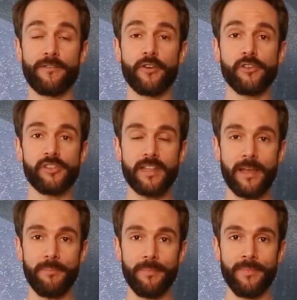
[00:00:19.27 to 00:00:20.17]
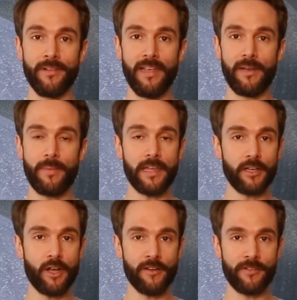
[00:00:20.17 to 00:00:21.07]
first step in making
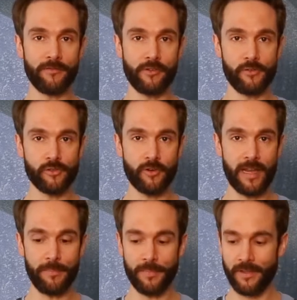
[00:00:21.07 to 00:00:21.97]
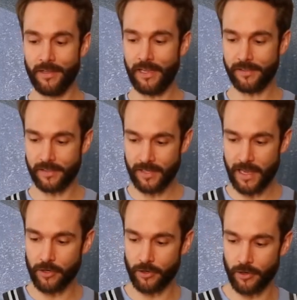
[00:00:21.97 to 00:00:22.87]
a coffee-infused crepe is to
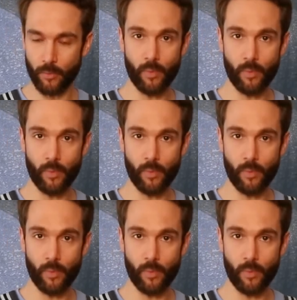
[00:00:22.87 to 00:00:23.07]
take your